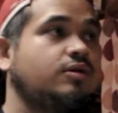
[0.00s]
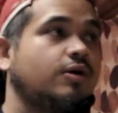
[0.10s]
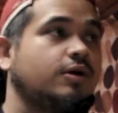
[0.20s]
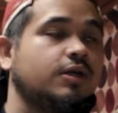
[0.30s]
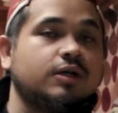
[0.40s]

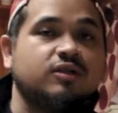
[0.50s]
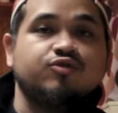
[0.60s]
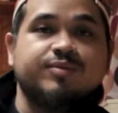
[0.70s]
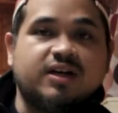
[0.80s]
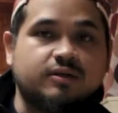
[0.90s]
dark and
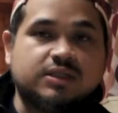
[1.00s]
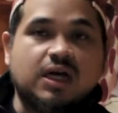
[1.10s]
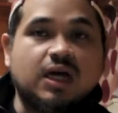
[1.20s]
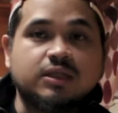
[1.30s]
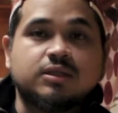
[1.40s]
gloomy
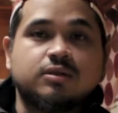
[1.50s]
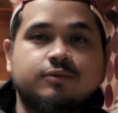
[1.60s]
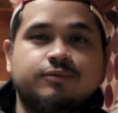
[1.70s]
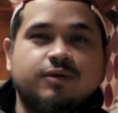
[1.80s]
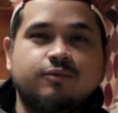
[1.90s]
outside,
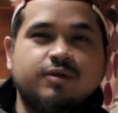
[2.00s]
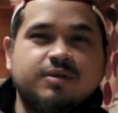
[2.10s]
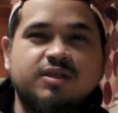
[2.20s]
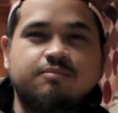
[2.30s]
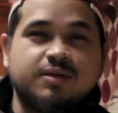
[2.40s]
so it wouldn't
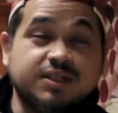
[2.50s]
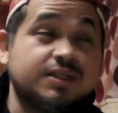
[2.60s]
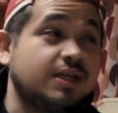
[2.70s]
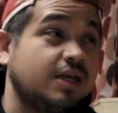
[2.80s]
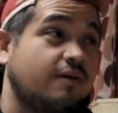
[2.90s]
be the
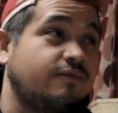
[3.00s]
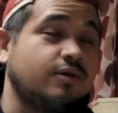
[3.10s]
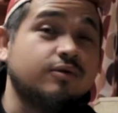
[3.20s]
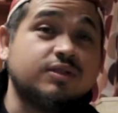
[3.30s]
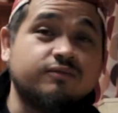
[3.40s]
best day, I
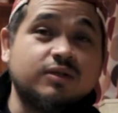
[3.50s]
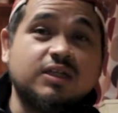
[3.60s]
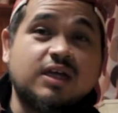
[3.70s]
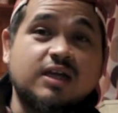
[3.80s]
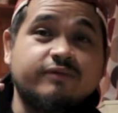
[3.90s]
feel, to
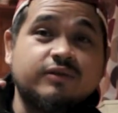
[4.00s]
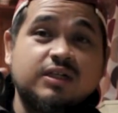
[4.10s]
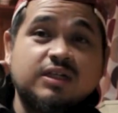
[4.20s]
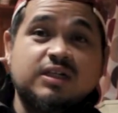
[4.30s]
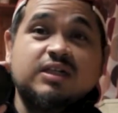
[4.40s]
really kind of
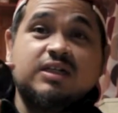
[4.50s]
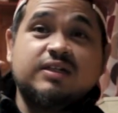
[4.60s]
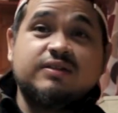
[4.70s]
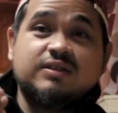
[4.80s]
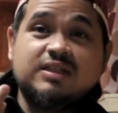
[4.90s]

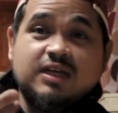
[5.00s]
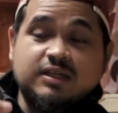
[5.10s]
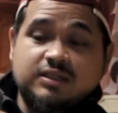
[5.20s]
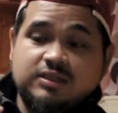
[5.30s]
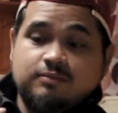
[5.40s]

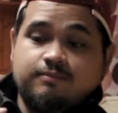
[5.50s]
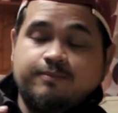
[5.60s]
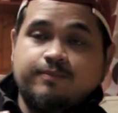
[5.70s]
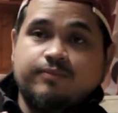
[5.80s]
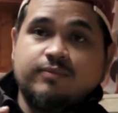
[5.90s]
test
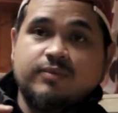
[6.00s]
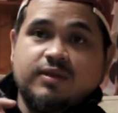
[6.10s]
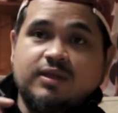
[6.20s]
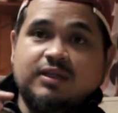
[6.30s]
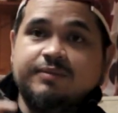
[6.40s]

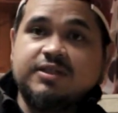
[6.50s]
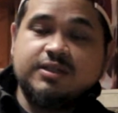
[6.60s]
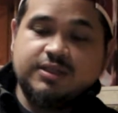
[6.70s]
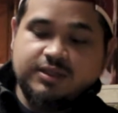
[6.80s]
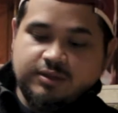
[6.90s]
the limits
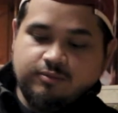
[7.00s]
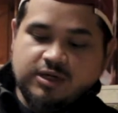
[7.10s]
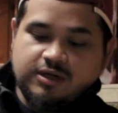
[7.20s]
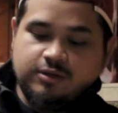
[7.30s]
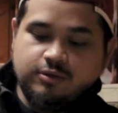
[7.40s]
of this thing.
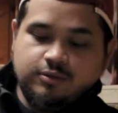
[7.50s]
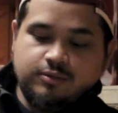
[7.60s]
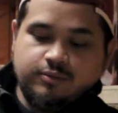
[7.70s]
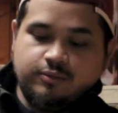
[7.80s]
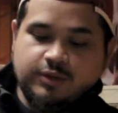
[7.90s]
But I know
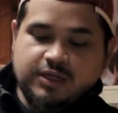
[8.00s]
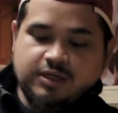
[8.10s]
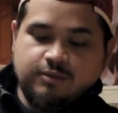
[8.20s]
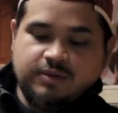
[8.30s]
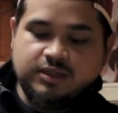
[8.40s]
when I
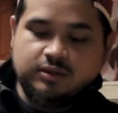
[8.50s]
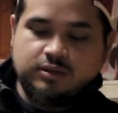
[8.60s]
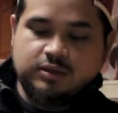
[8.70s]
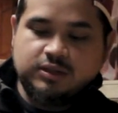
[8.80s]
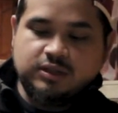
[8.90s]
did my
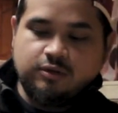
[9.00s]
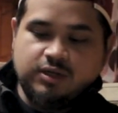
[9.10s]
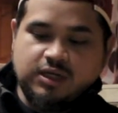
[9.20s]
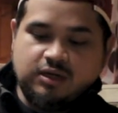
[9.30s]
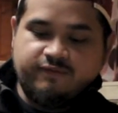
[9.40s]

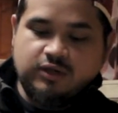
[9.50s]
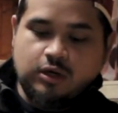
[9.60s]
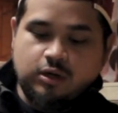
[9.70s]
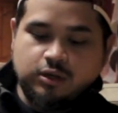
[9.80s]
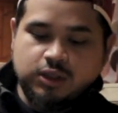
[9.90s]
snowy day
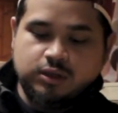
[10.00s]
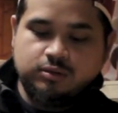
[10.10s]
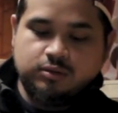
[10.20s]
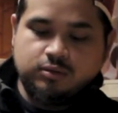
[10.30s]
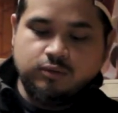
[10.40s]
vlog
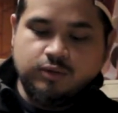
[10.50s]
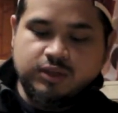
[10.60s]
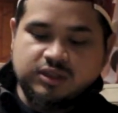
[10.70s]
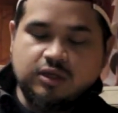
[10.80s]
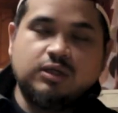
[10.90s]
when
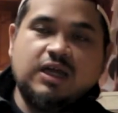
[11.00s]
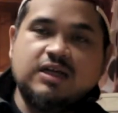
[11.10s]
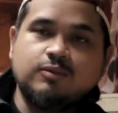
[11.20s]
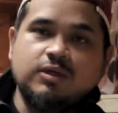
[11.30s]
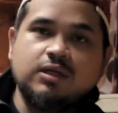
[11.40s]
it snowed
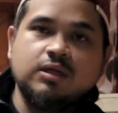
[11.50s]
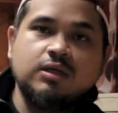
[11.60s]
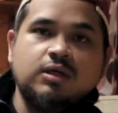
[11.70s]
last week,